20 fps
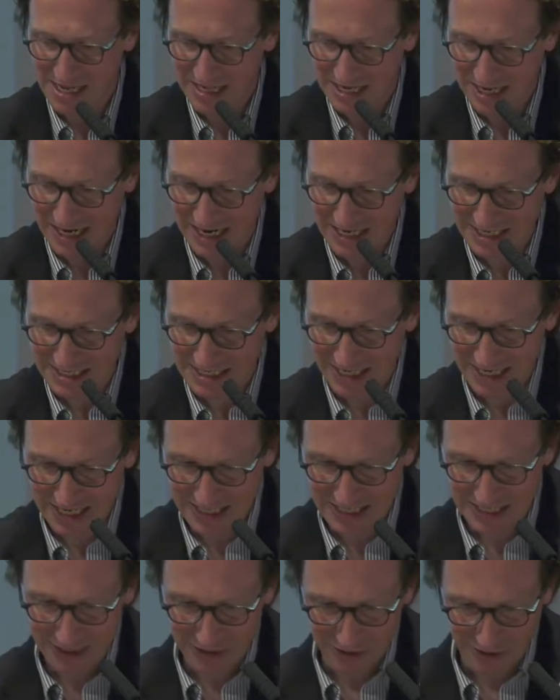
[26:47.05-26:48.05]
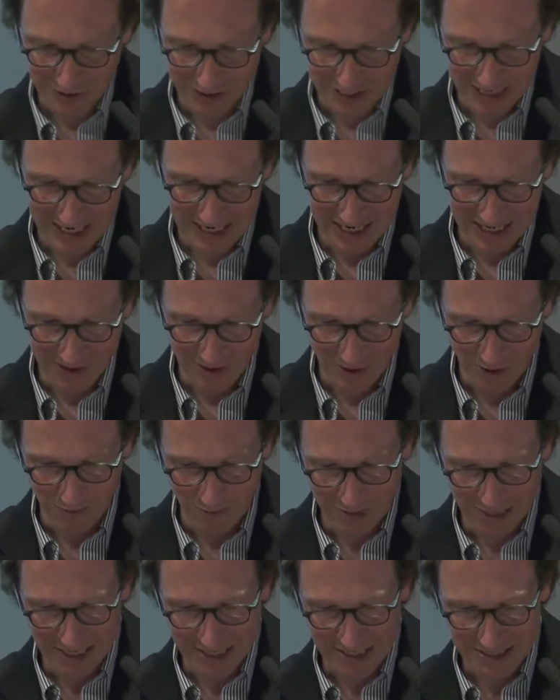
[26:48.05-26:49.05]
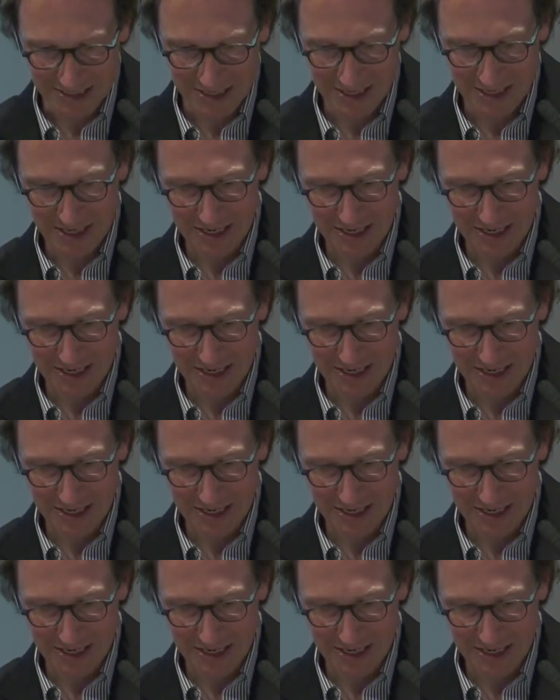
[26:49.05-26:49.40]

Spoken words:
The list is grossly incomplete.